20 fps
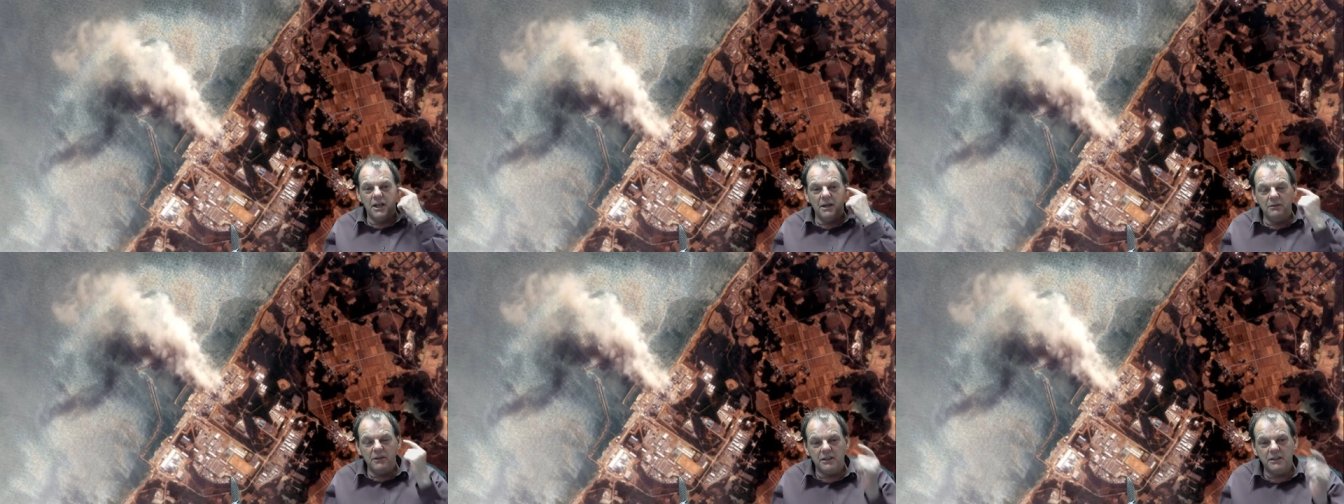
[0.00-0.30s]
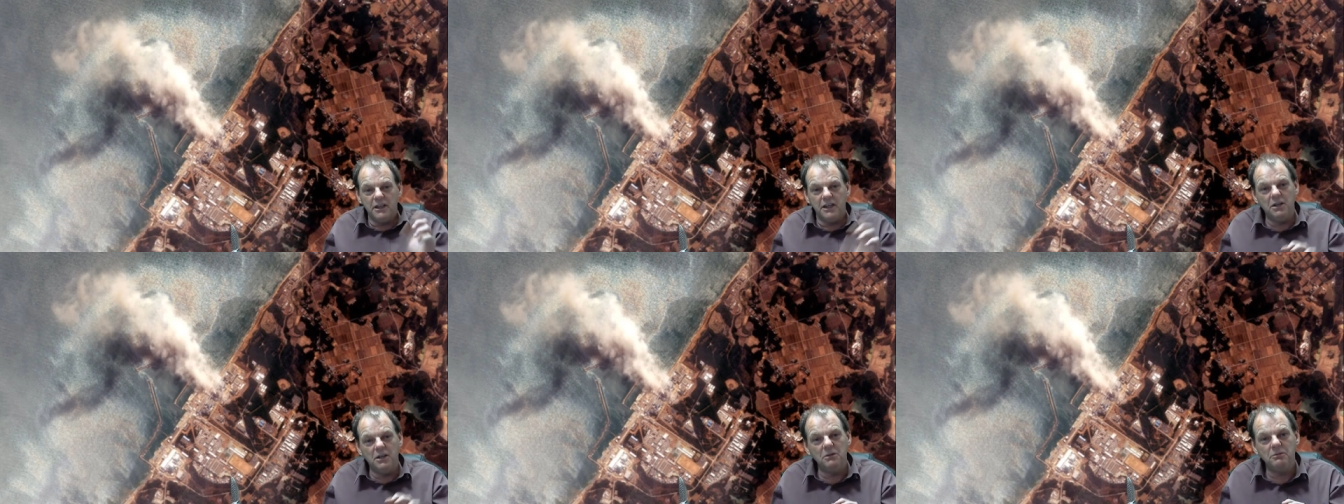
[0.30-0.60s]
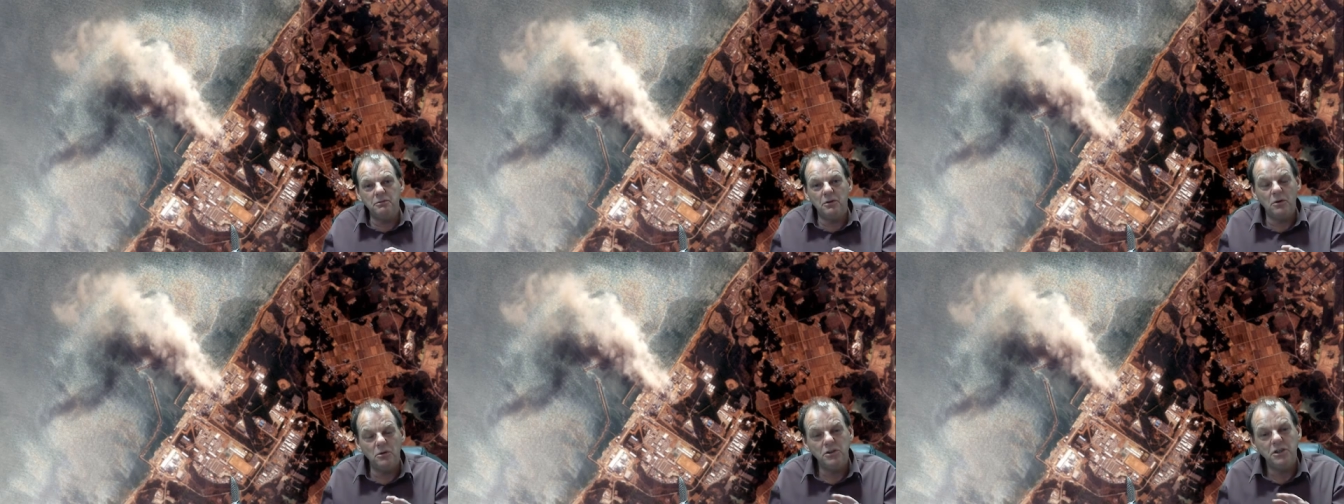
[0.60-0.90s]
I haven't got the
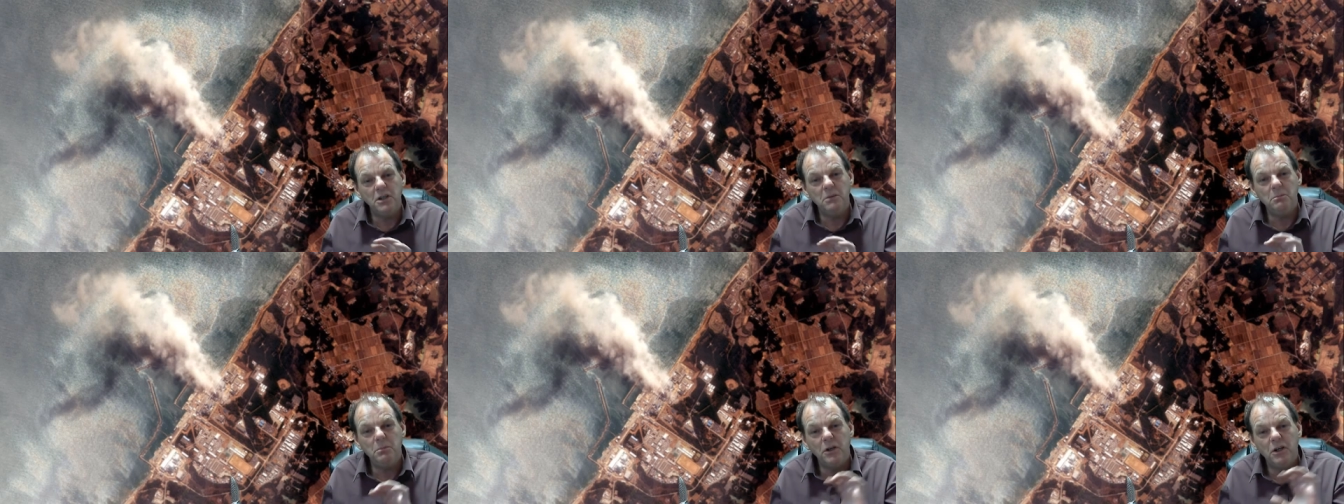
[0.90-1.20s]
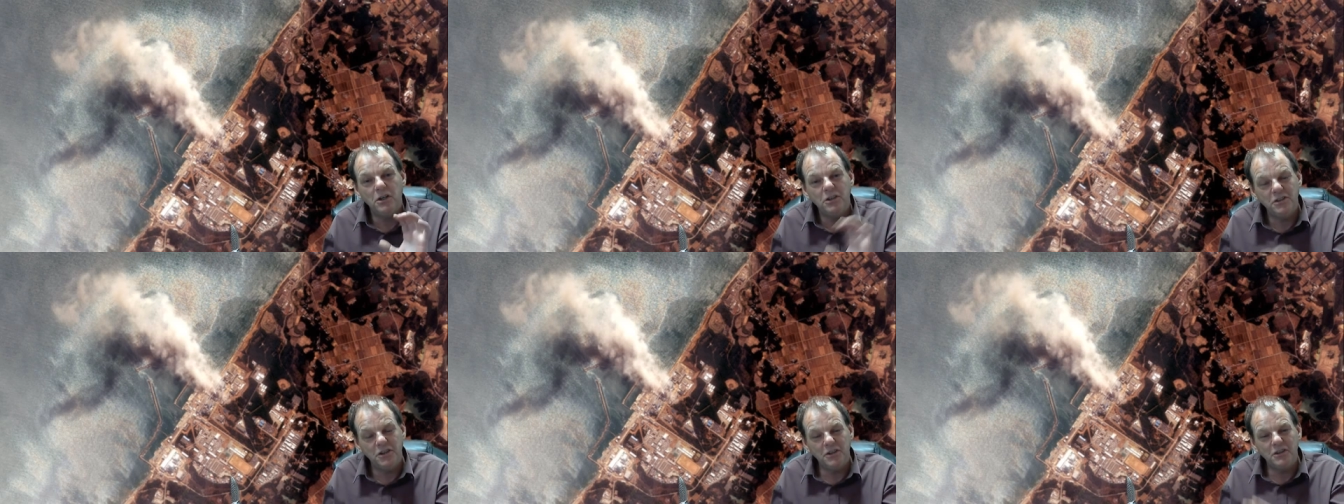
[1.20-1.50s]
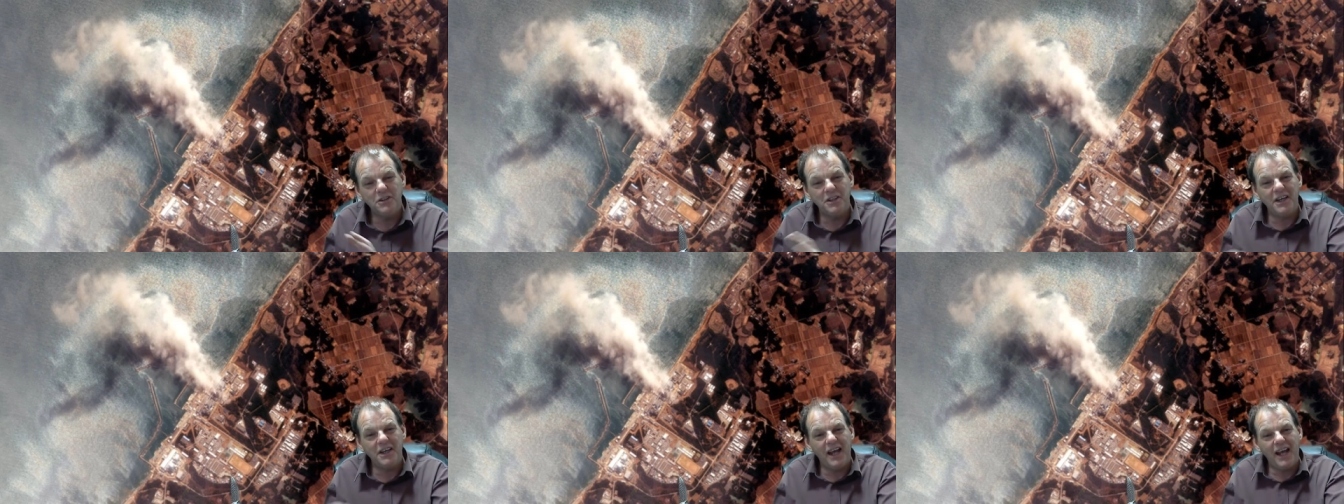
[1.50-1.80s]
headphones in because
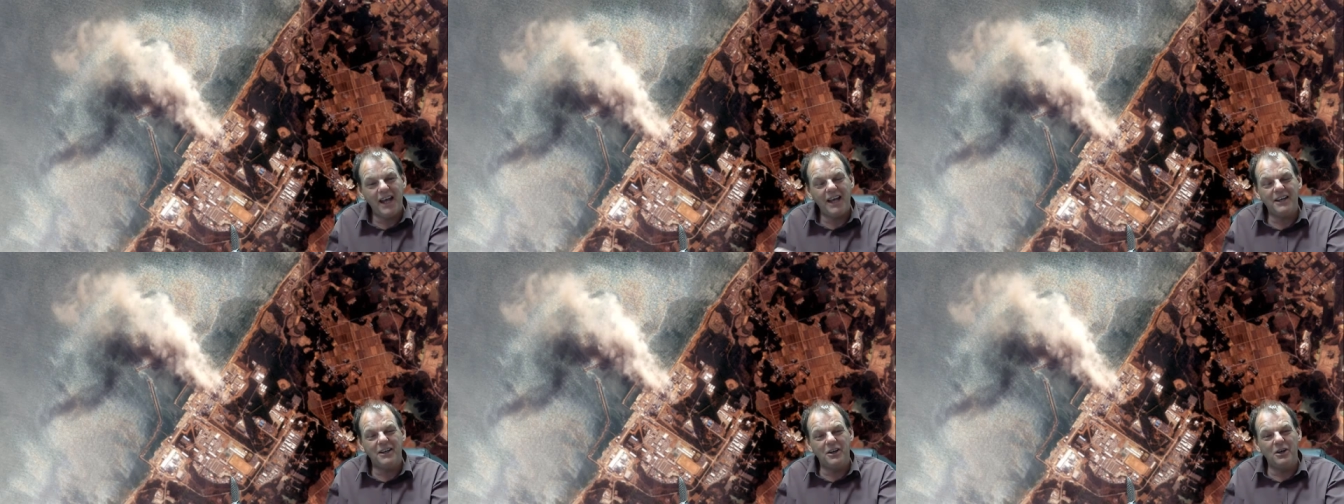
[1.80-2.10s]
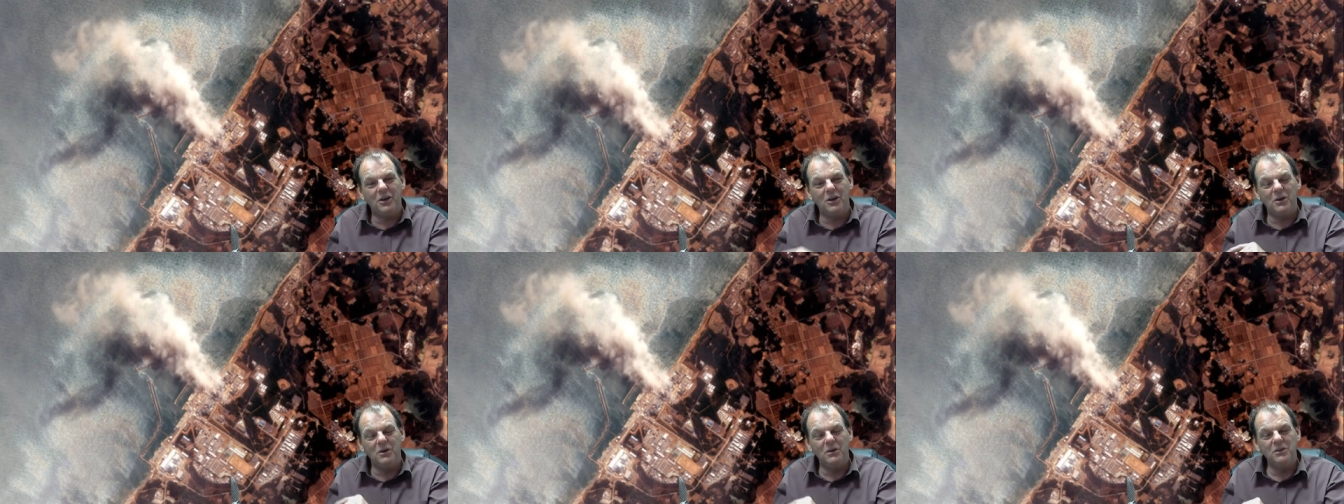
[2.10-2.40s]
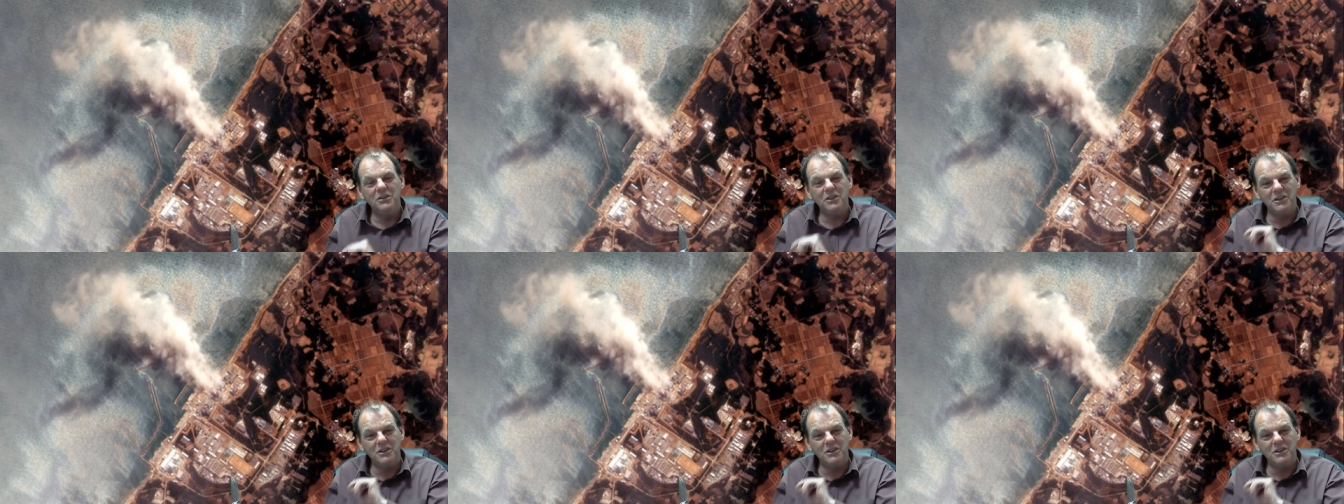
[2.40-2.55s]
there's an echo.